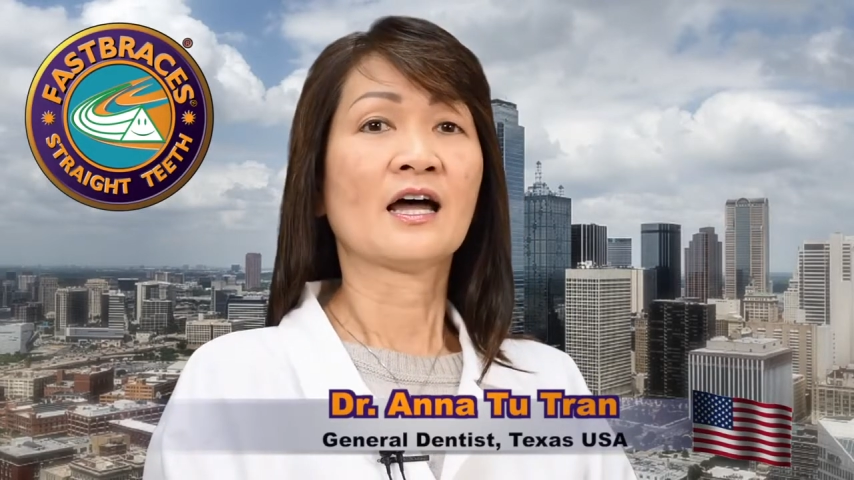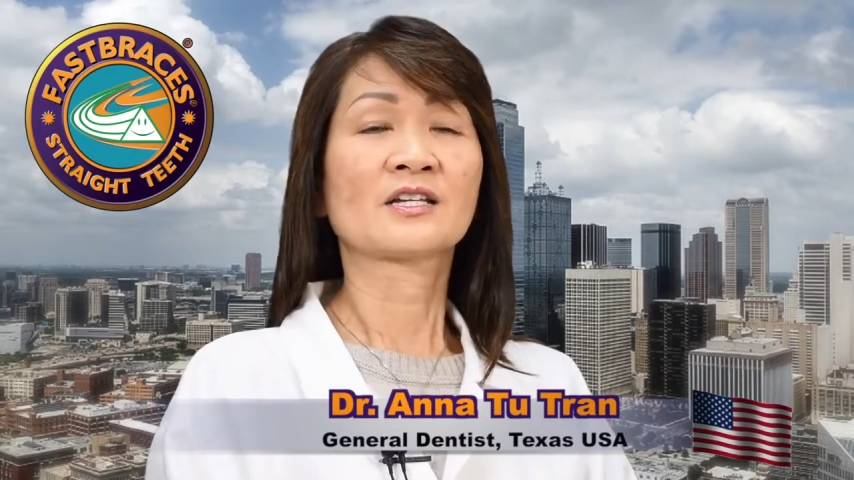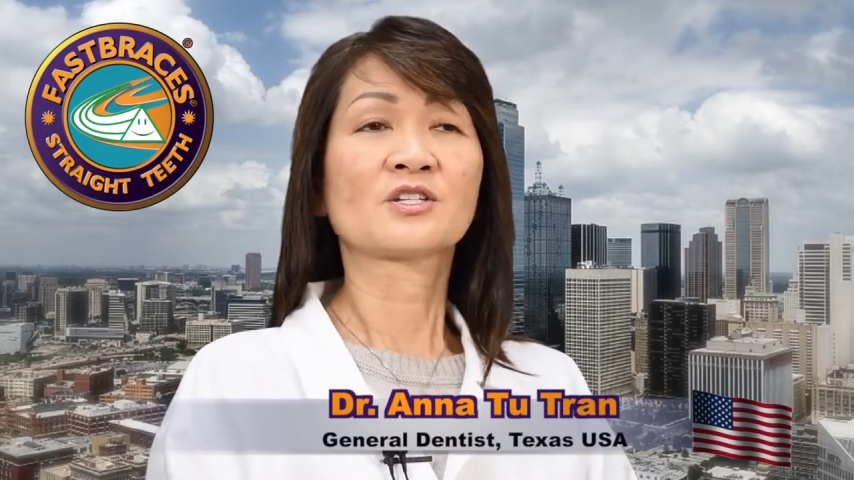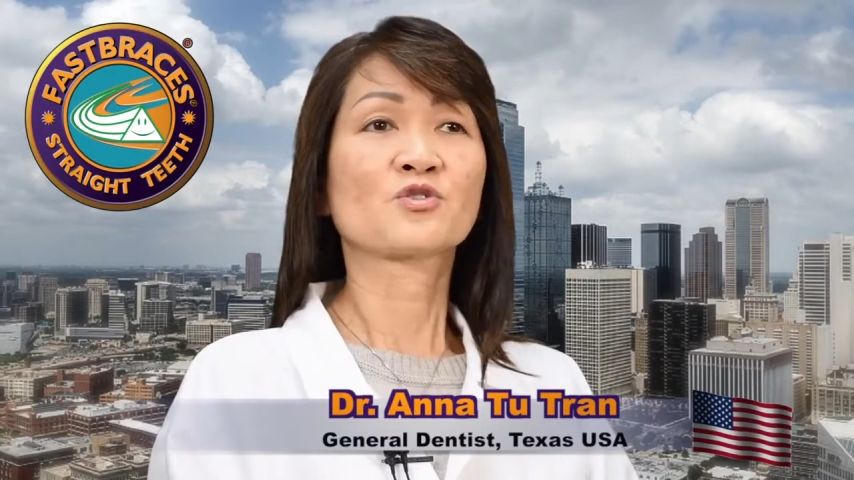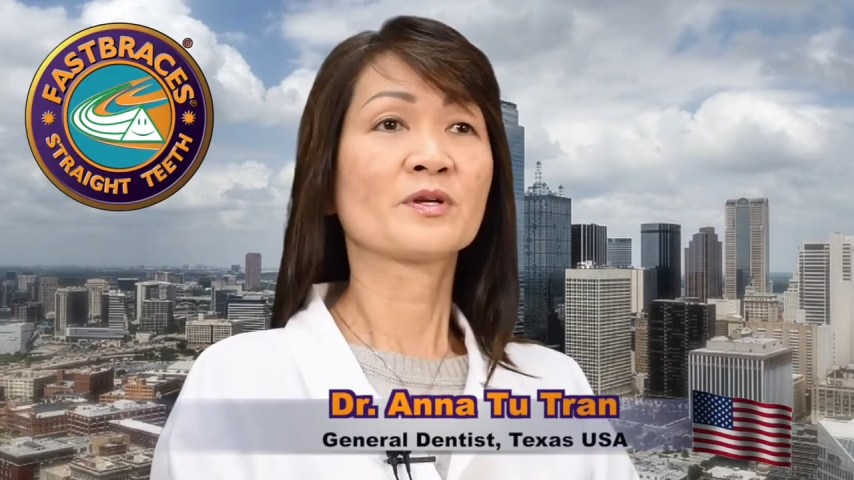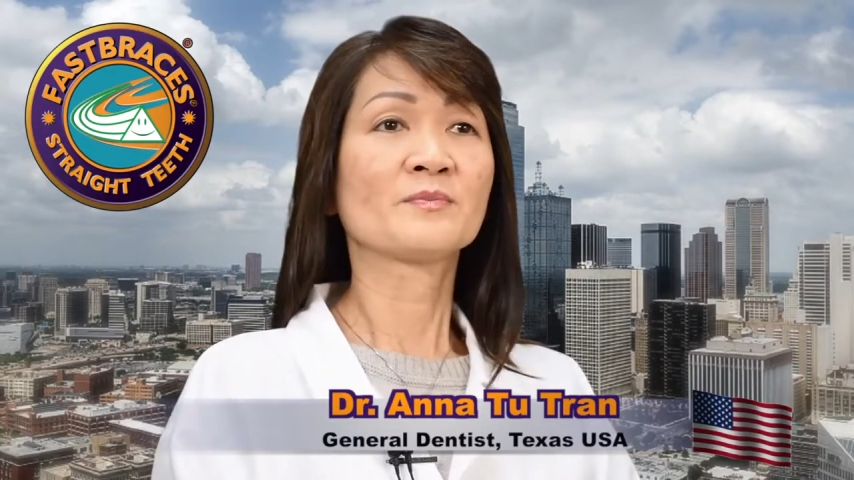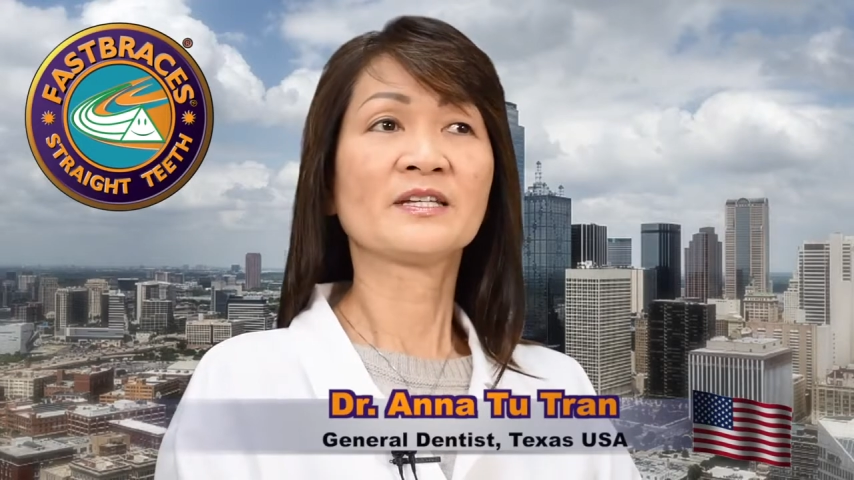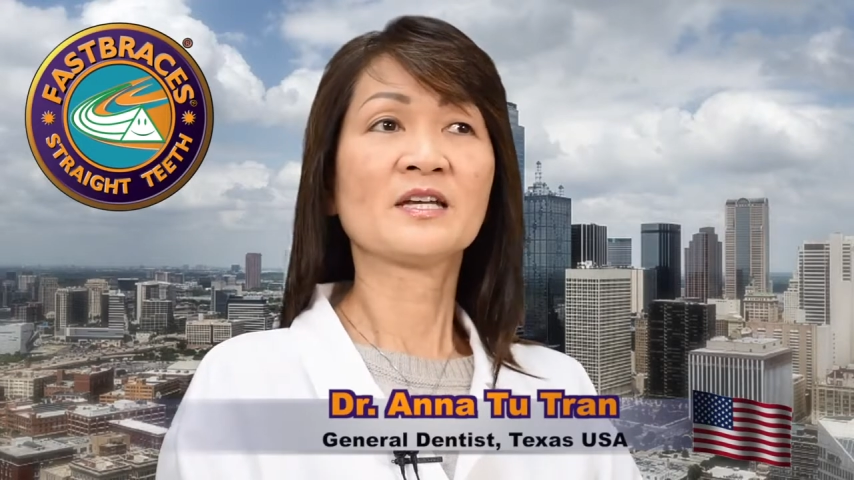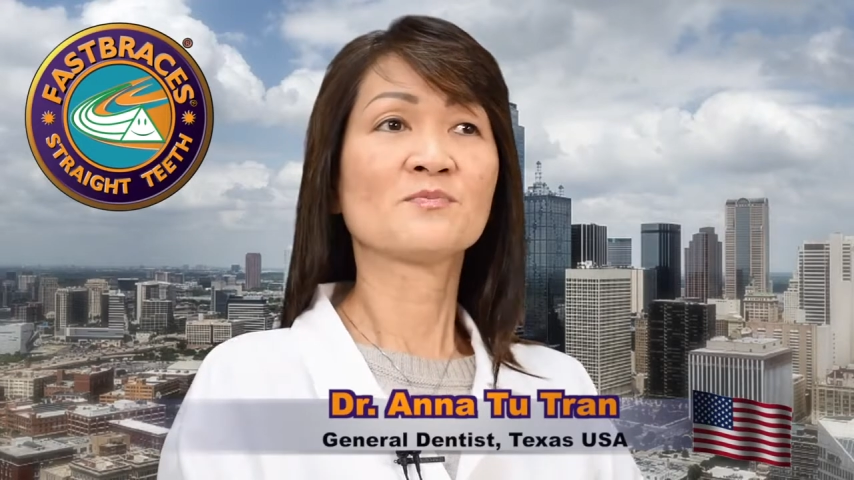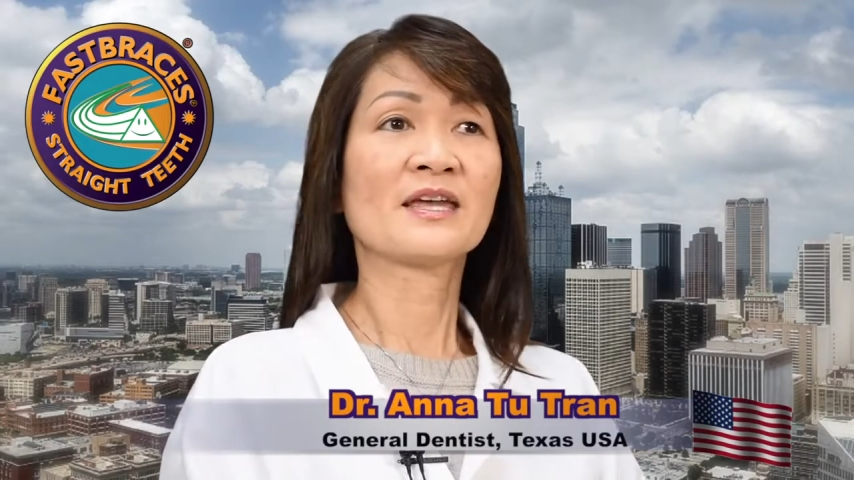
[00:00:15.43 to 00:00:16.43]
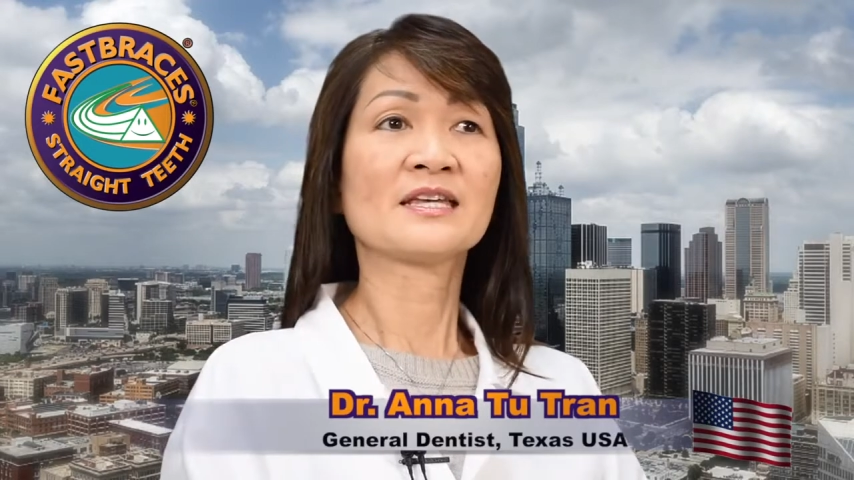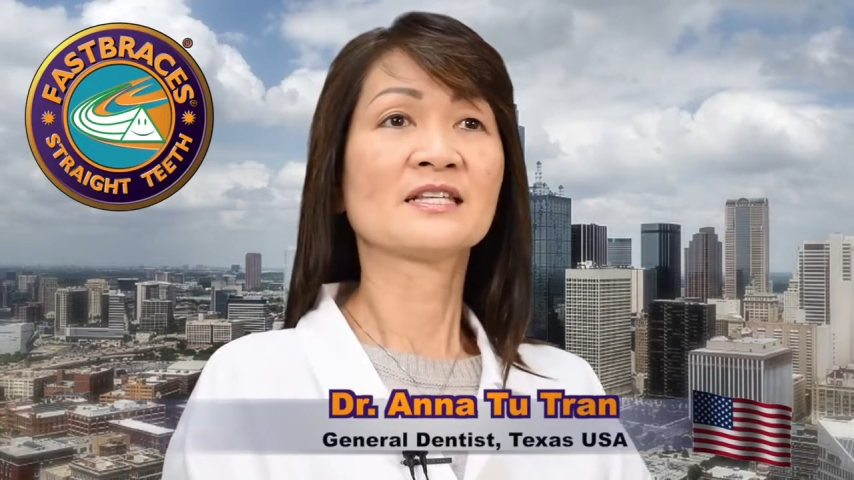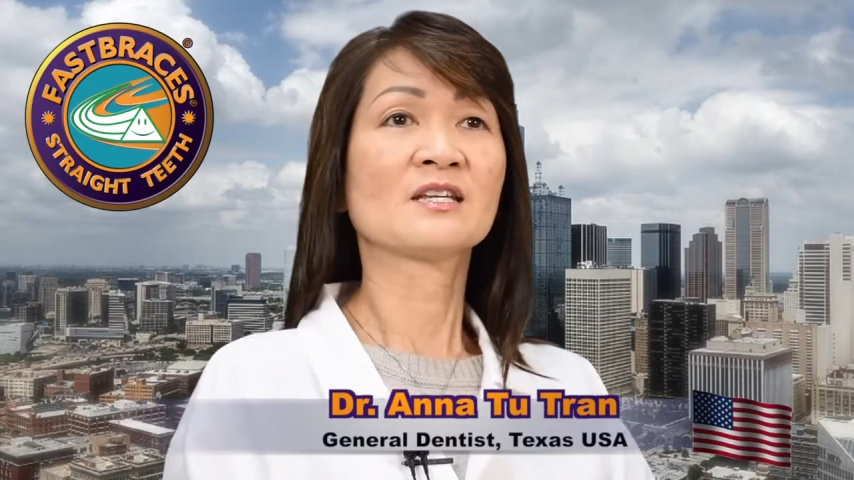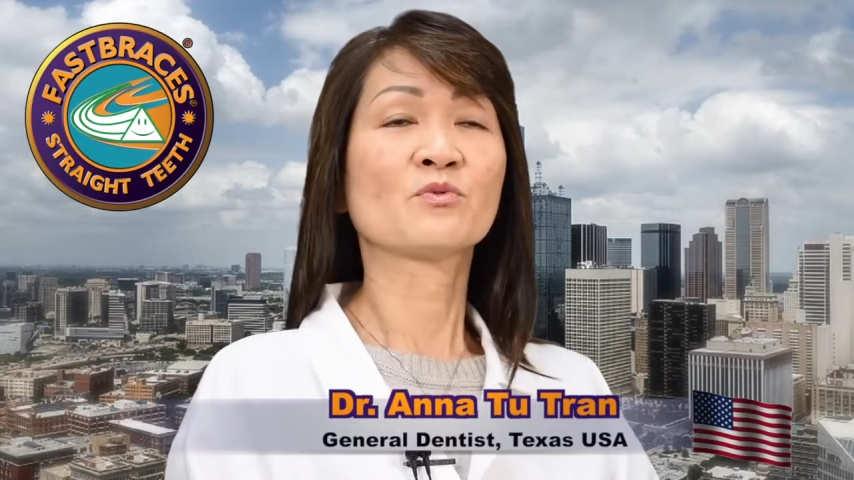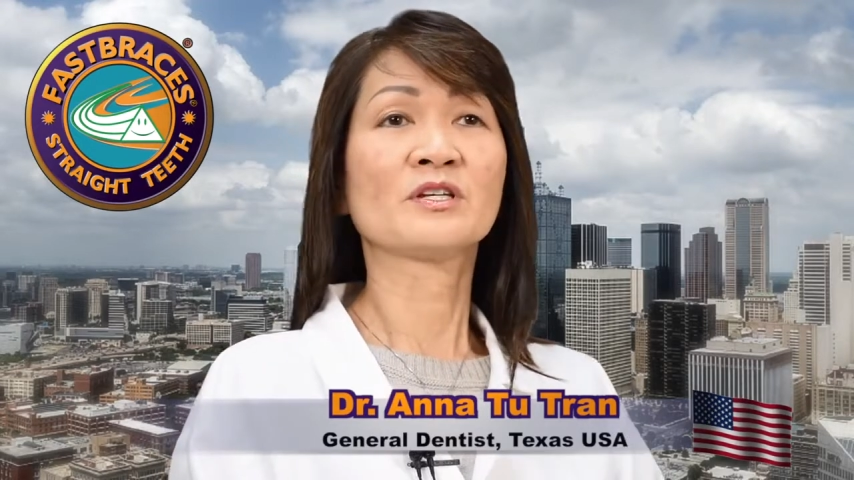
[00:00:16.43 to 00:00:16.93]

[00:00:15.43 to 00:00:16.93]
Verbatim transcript: extremely amazing